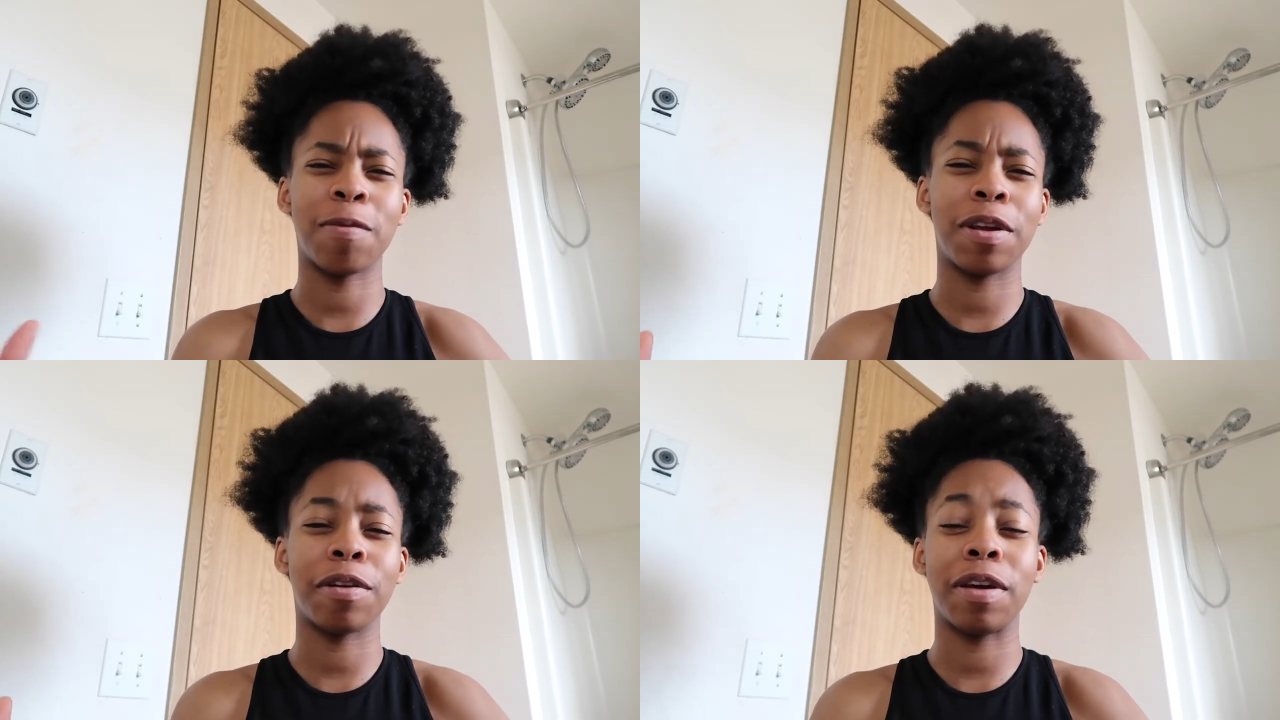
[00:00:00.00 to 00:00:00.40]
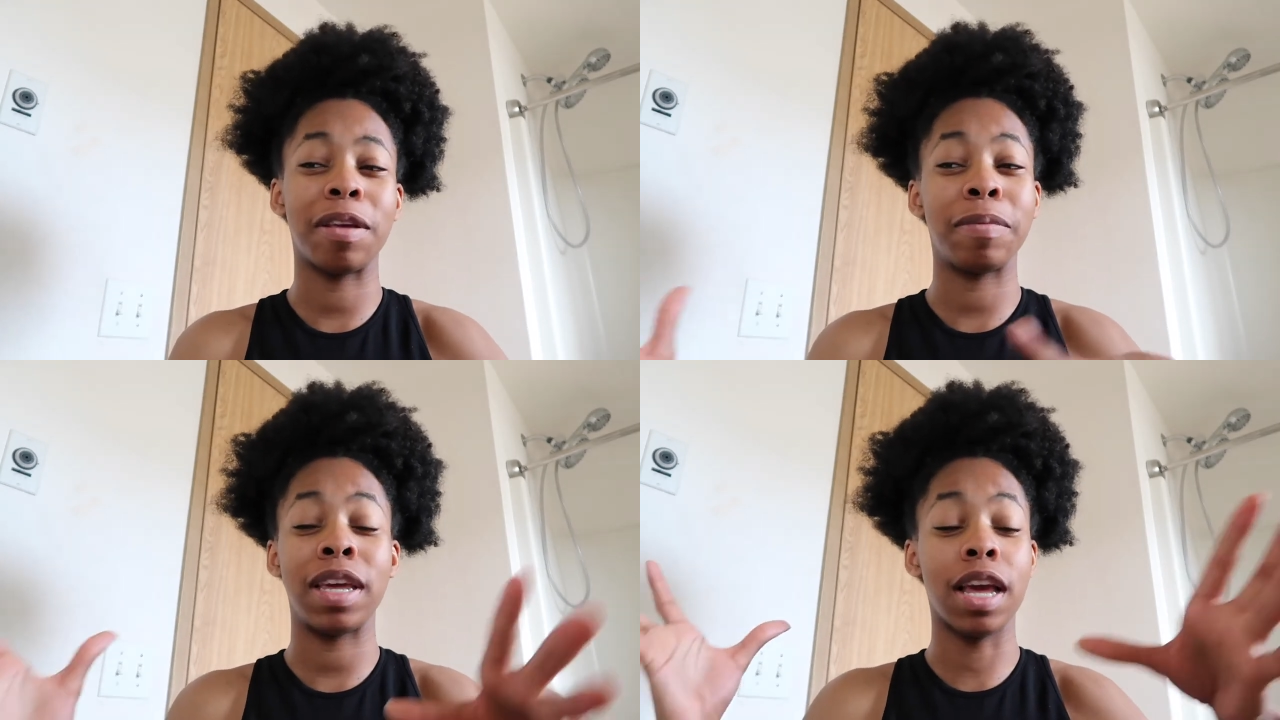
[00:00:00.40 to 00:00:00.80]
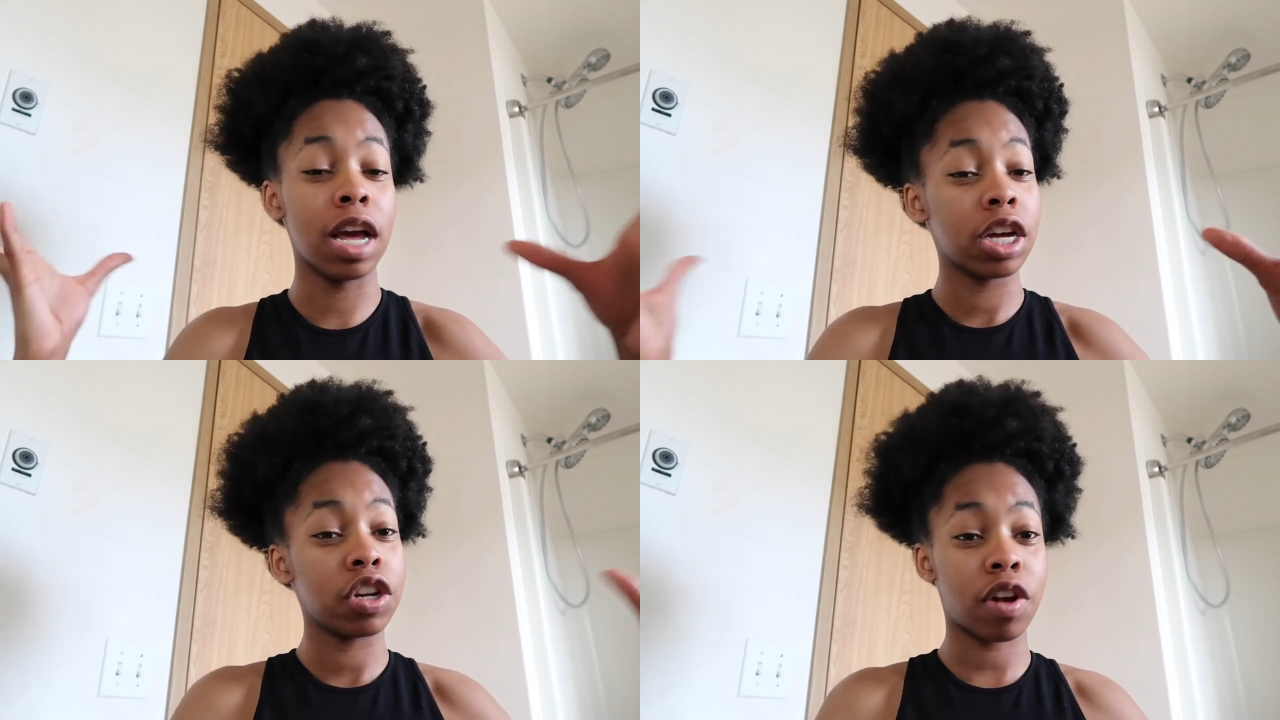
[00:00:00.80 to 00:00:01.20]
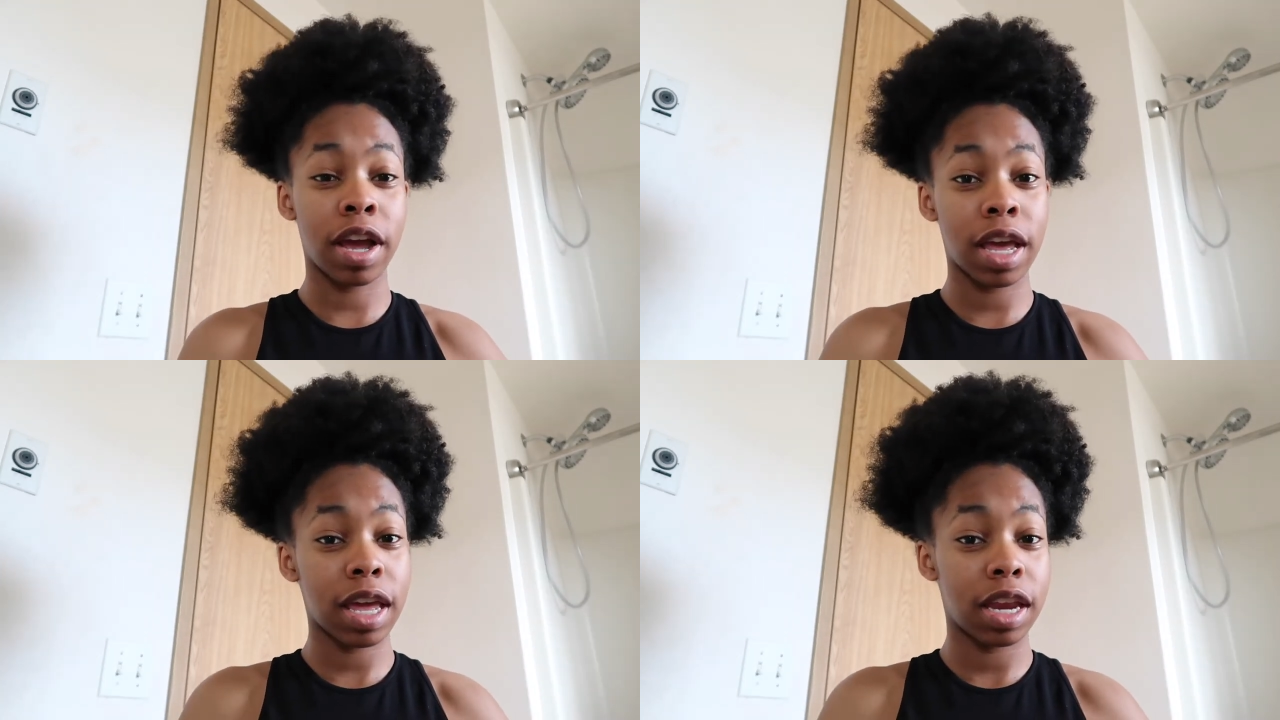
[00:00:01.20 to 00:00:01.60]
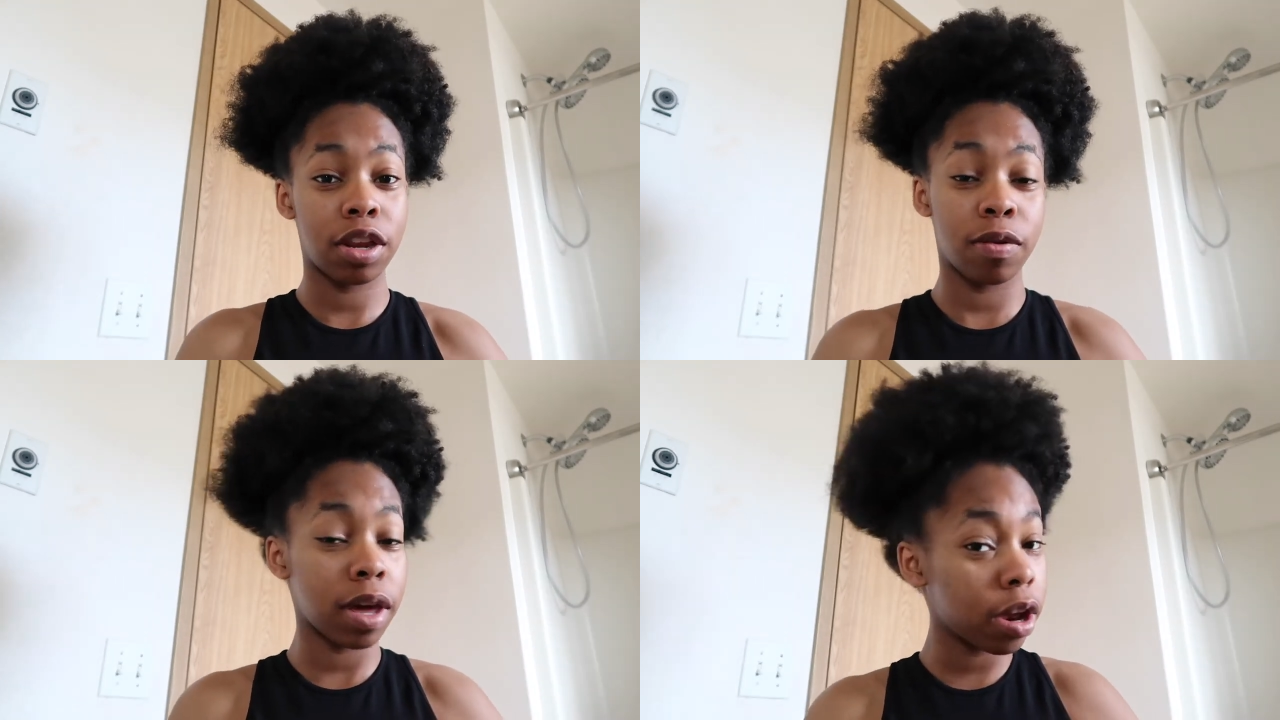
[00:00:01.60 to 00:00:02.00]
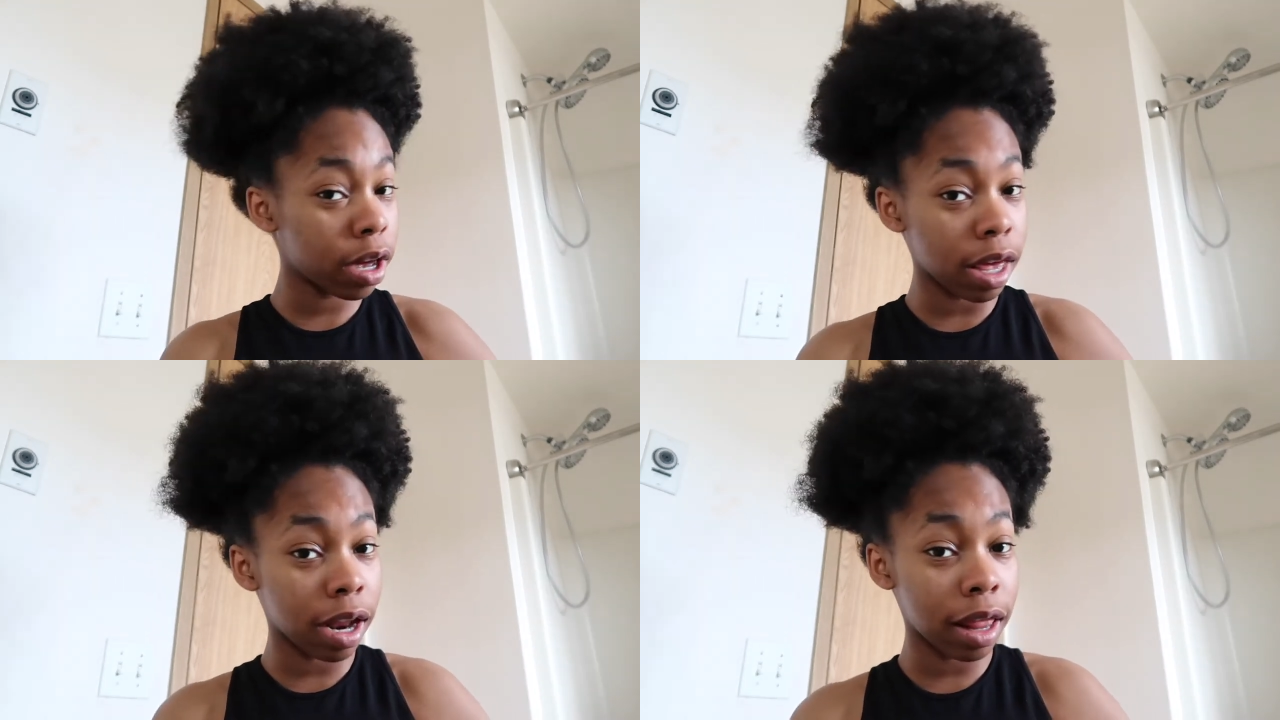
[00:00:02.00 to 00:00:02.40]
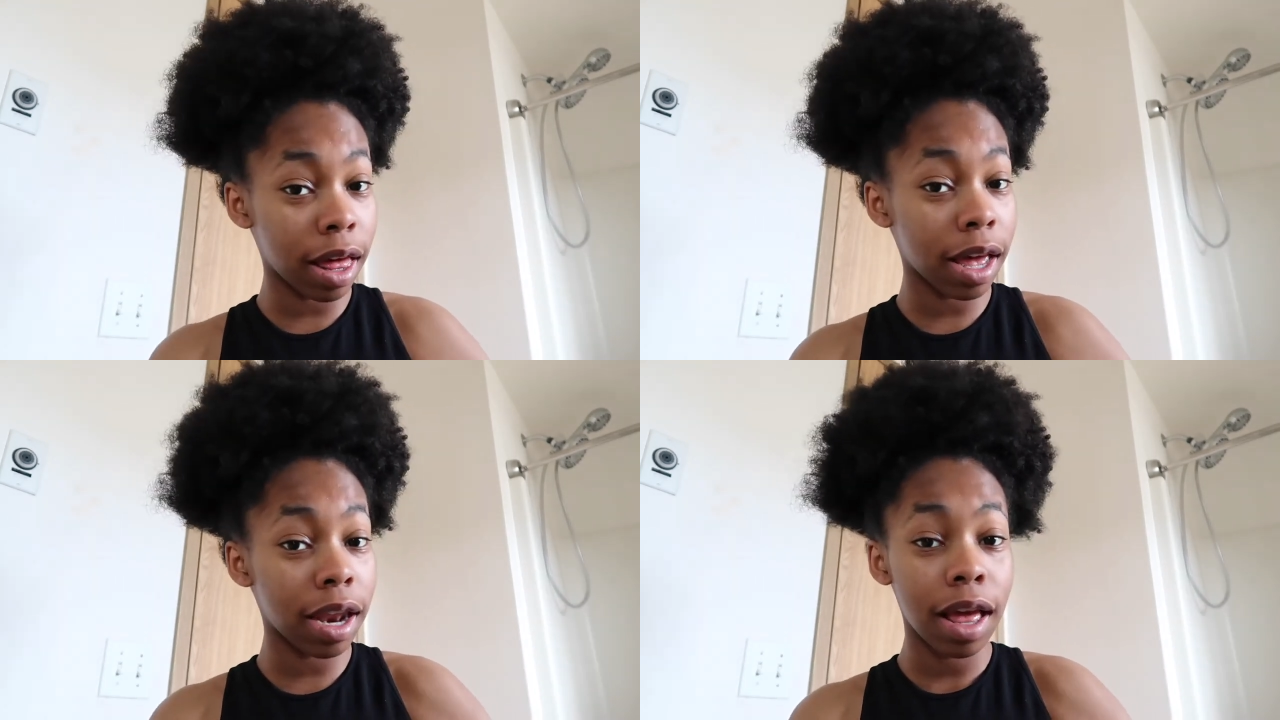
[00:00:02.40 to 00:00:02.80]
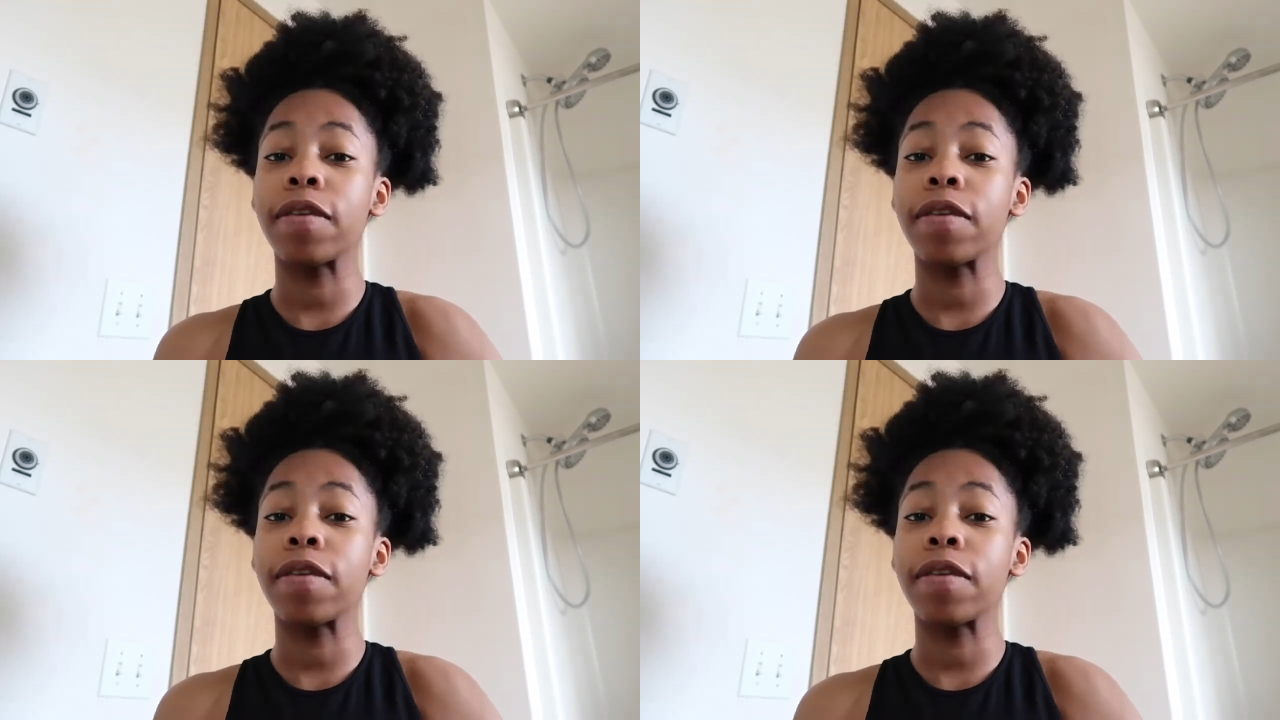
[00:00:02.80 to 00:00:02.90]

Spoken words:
but we are going to be trying a new hair care line.